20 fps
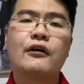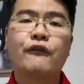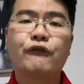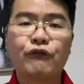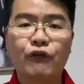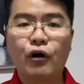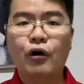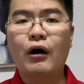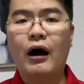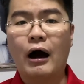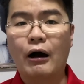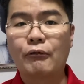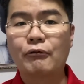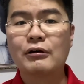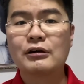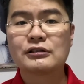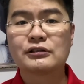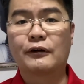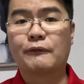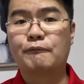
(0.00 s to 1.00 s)
4
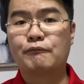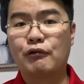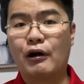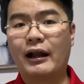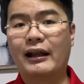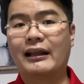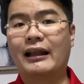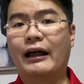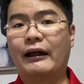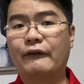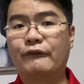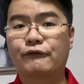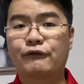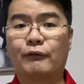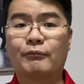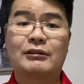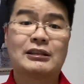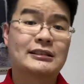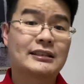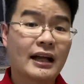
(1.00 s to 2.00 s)
hours of bright light
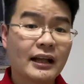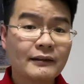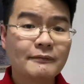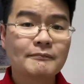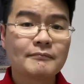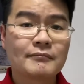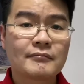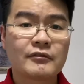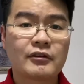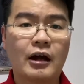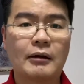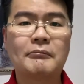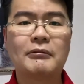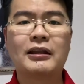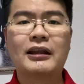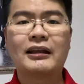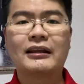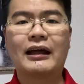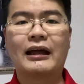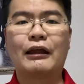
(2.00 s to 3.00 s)
from the sun, right?
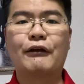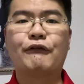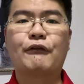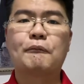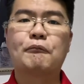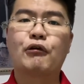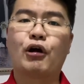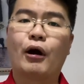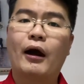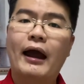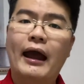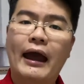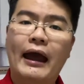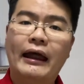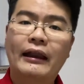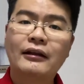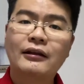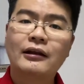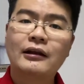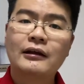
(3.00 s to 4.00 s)
Meaning that if you put your
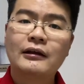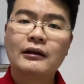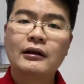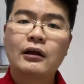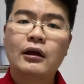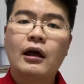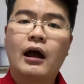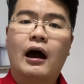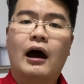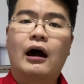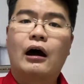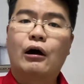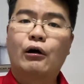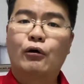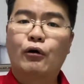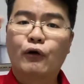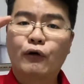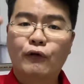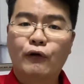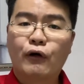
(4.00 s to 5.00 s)
hand
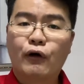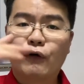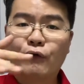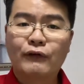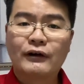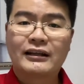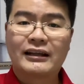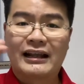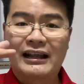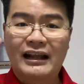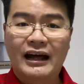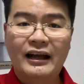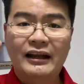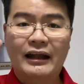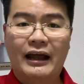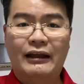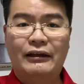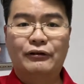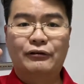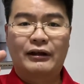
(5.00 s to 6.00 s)
over the light
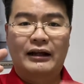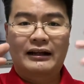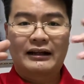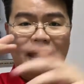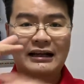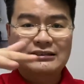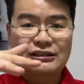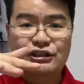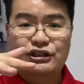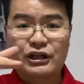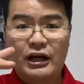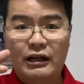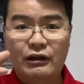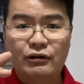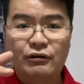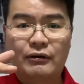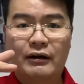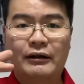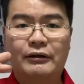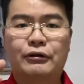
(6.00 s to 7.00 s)
and you can cast a shadow,
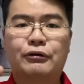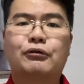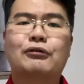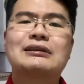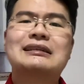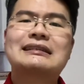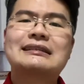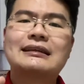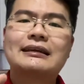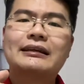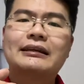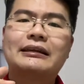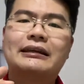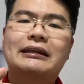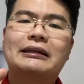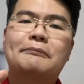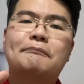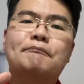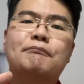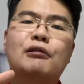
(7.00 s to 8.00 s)
right, you will see
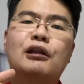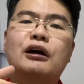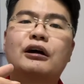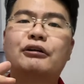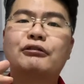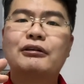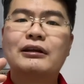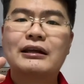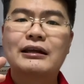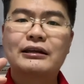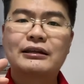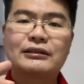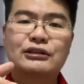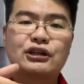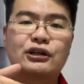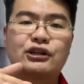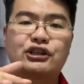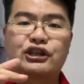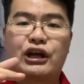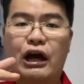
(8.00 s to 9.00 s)
the blurry
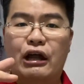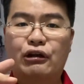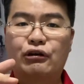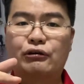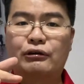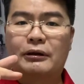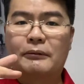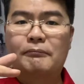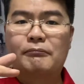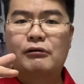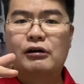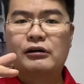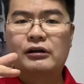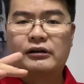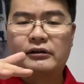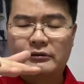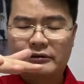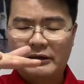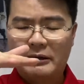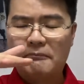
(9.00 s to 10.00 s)
shadow,
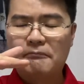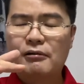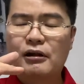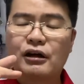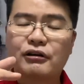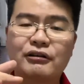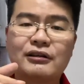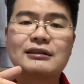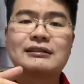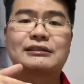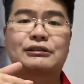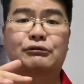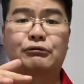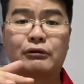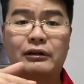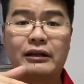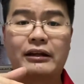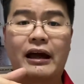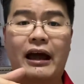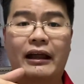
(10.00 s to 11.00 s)
the blurry
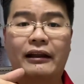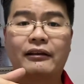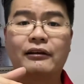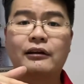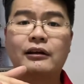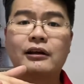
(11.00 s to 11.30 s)
silhouette